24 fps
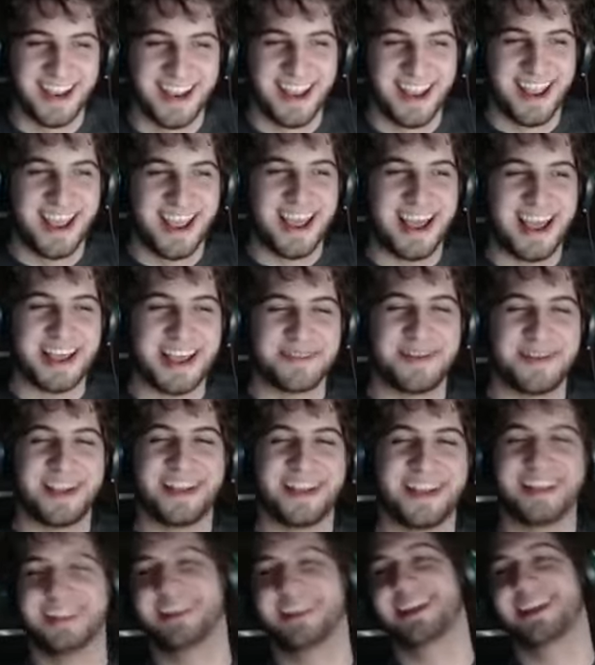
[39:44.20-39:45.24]
I mean,
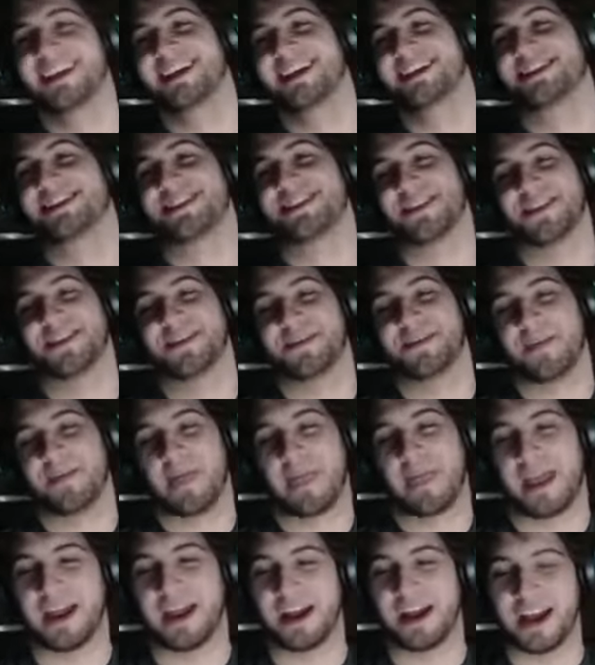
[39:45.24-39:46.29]
so
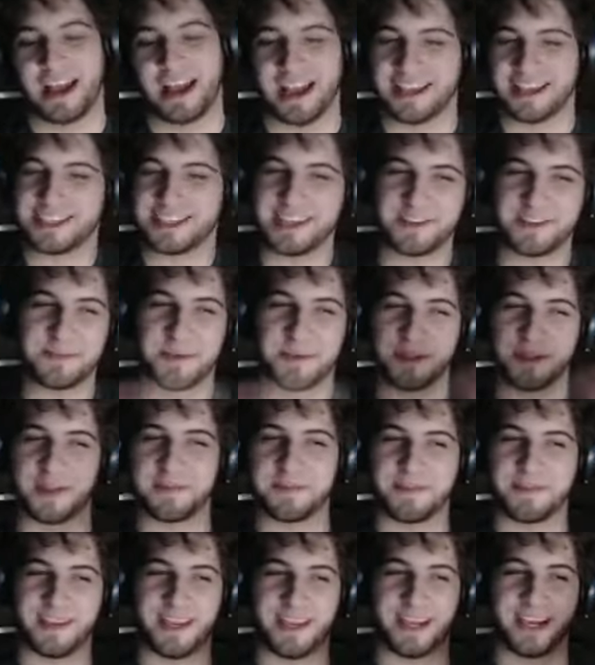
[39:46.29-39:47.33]
I still have to put up
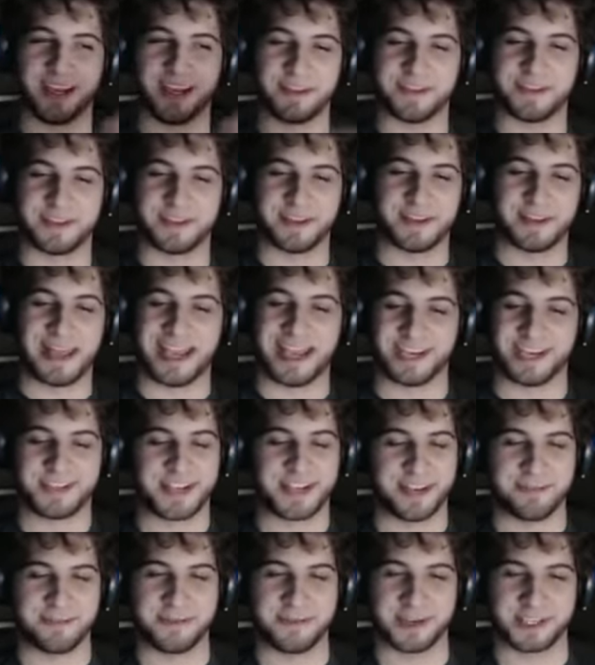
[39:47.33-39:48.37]
the
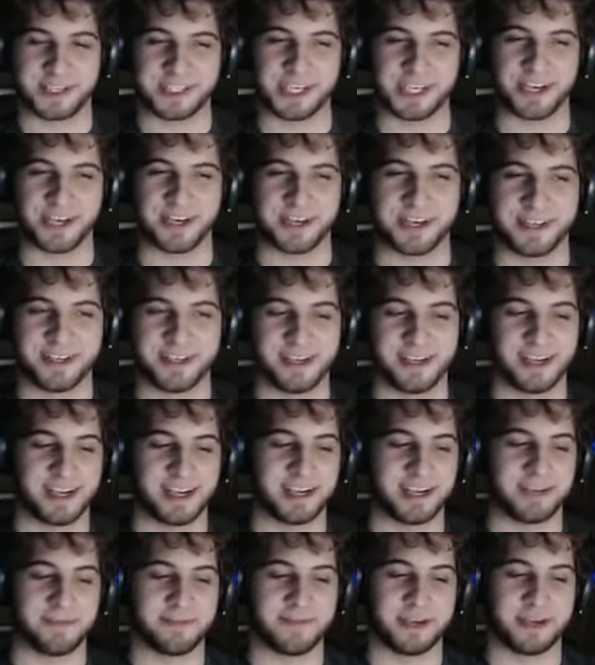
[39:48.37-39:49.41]
#fuck Jared
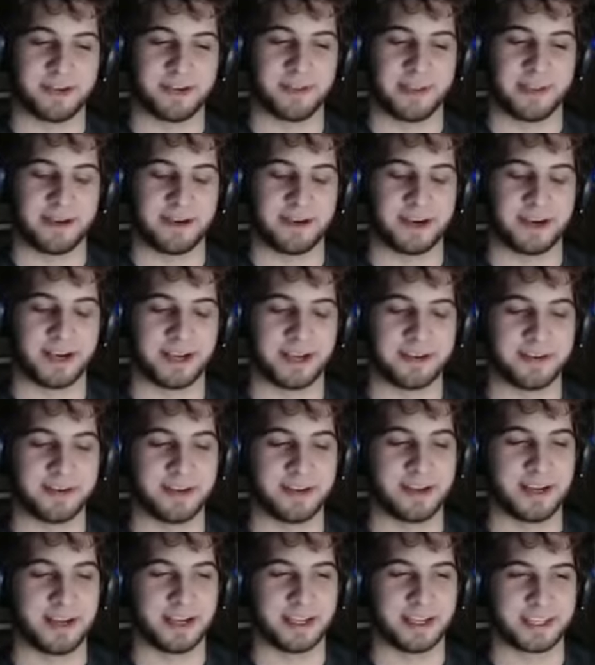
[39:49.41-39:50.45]
video later on.
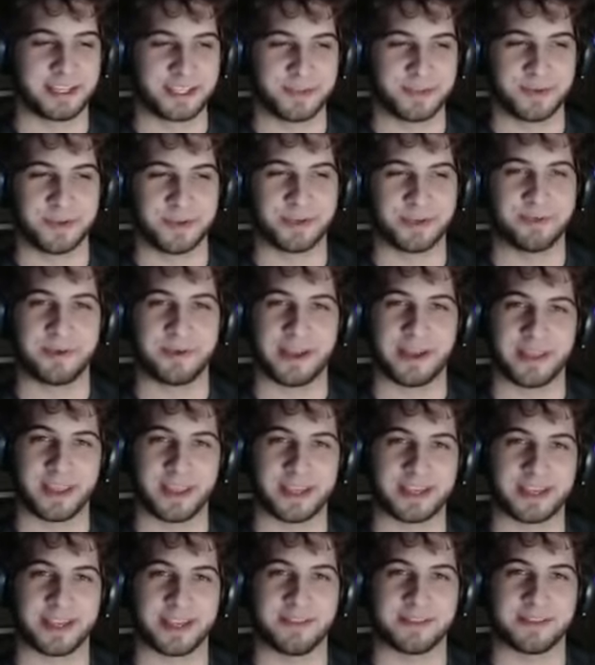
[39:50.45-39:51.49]
So we'll get that
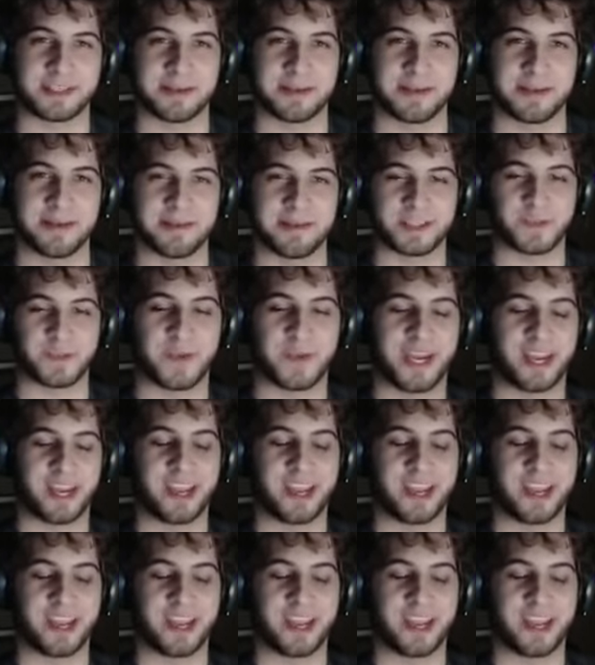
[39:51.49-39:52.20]
done sometime this week.